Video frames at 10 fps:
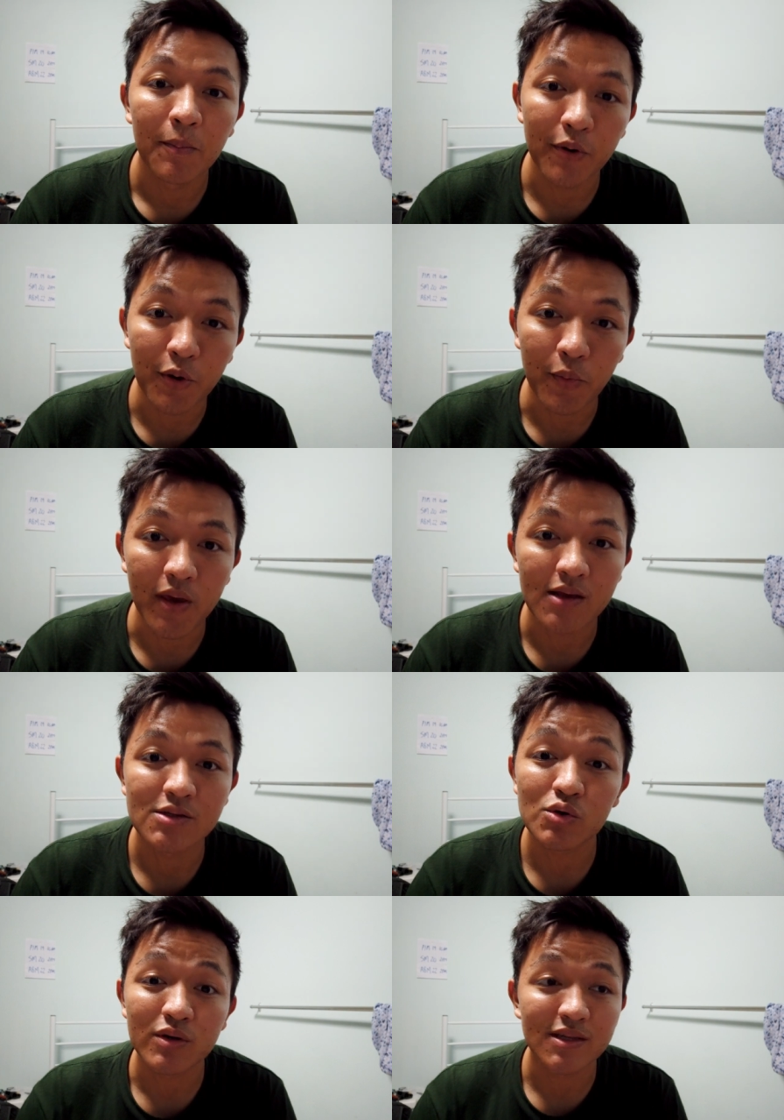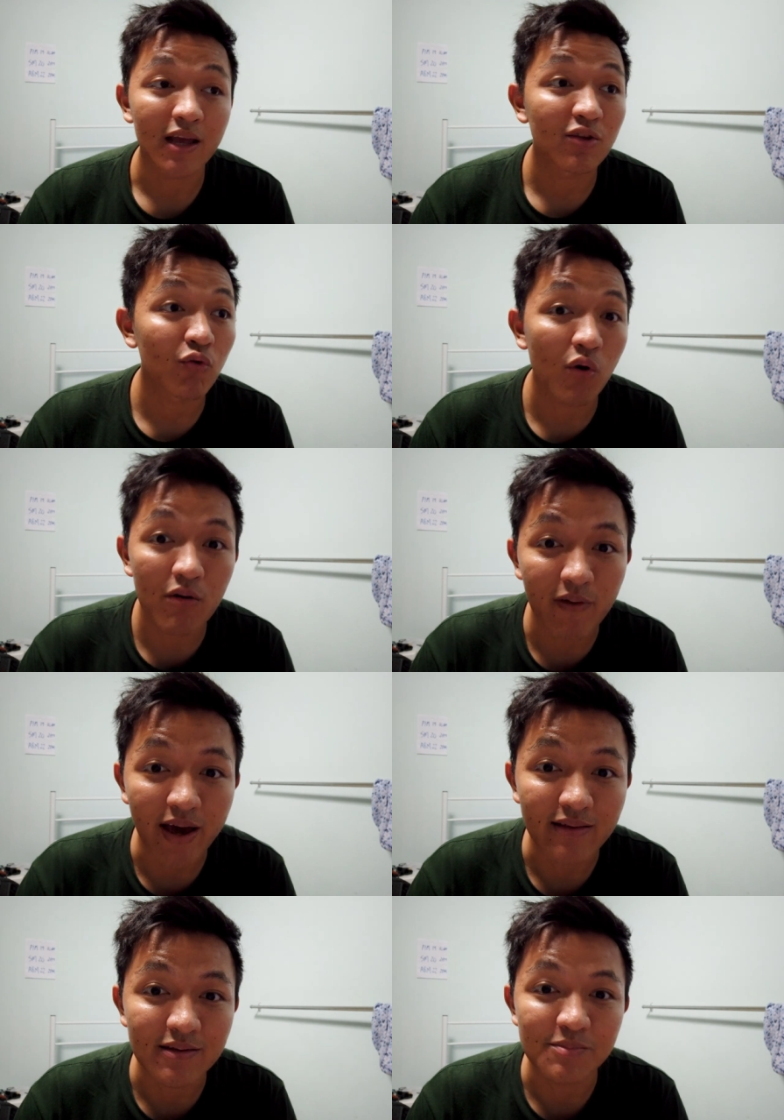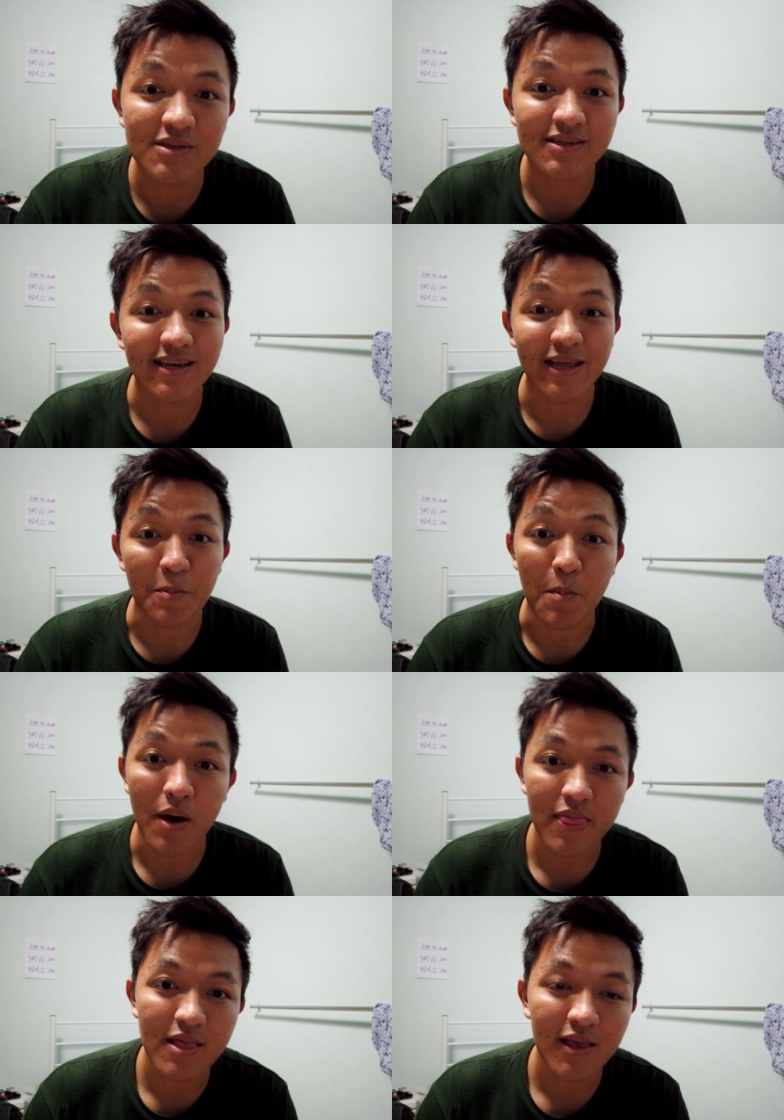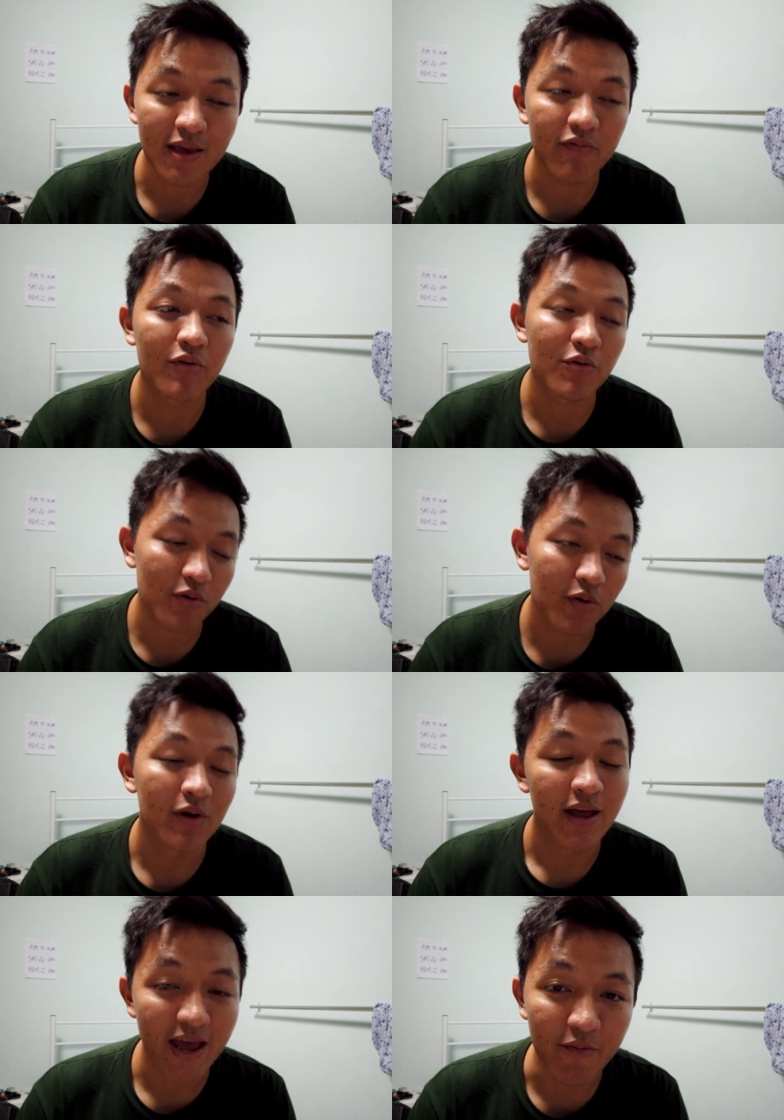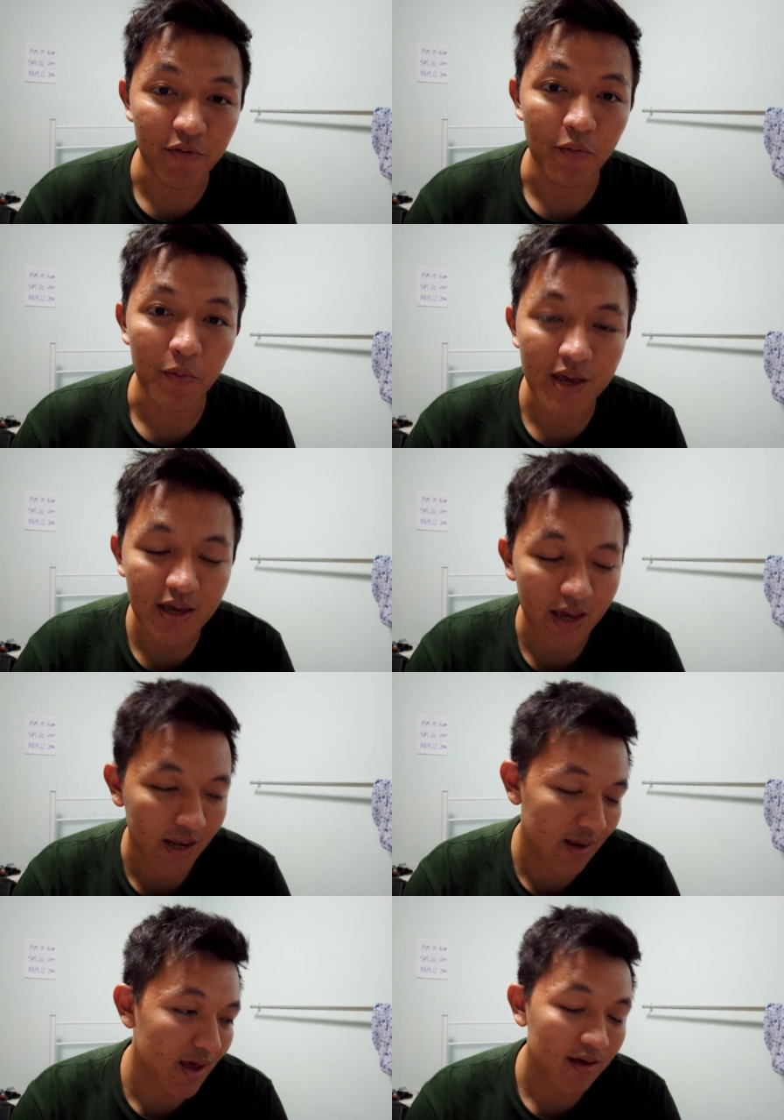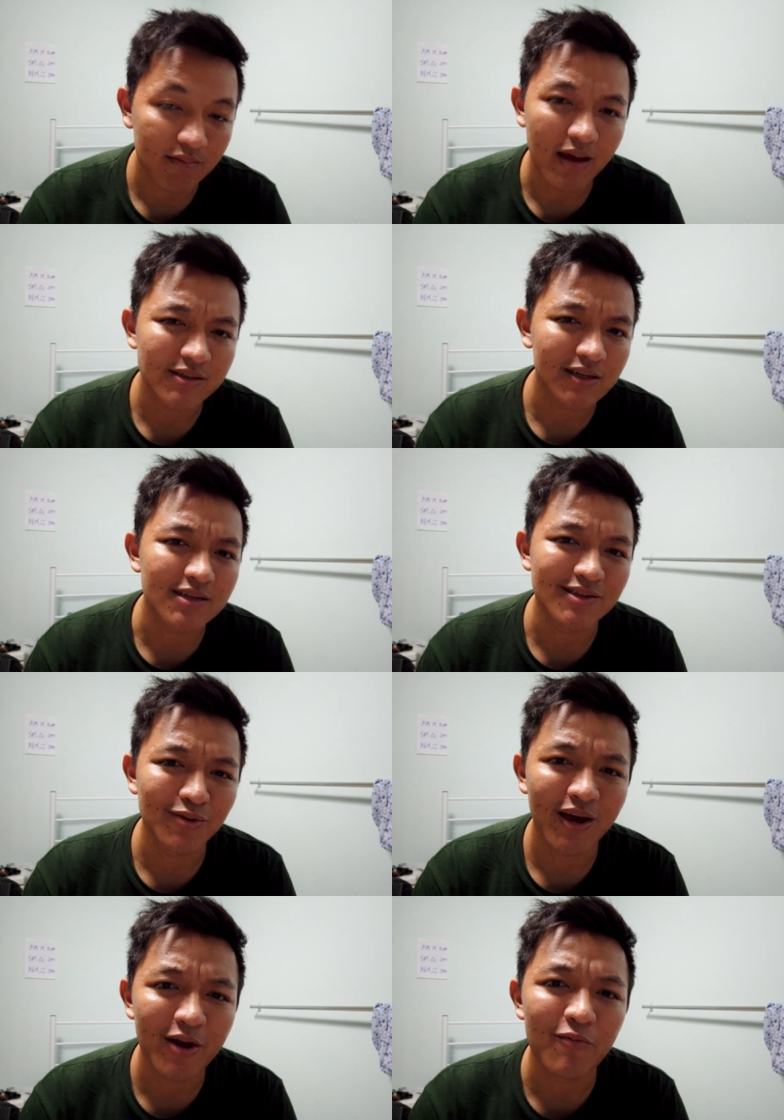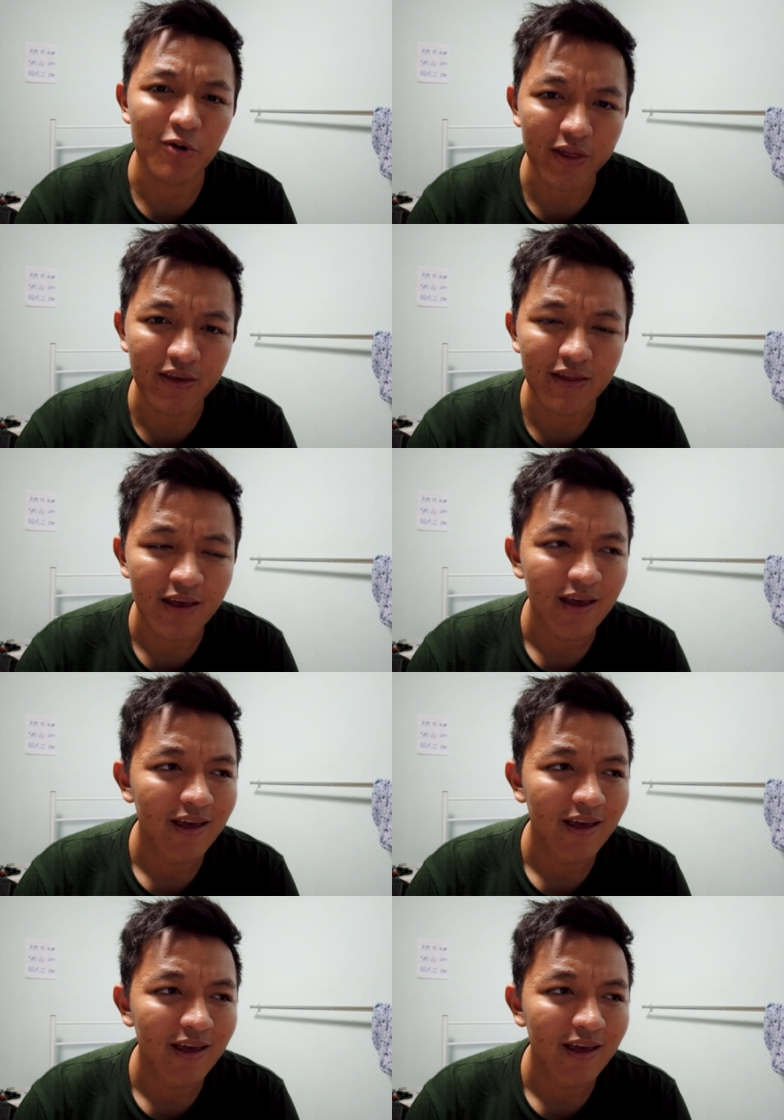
per week. So it's like 12 items in a month if you go every week. And yeah, actually it's kind of worth it.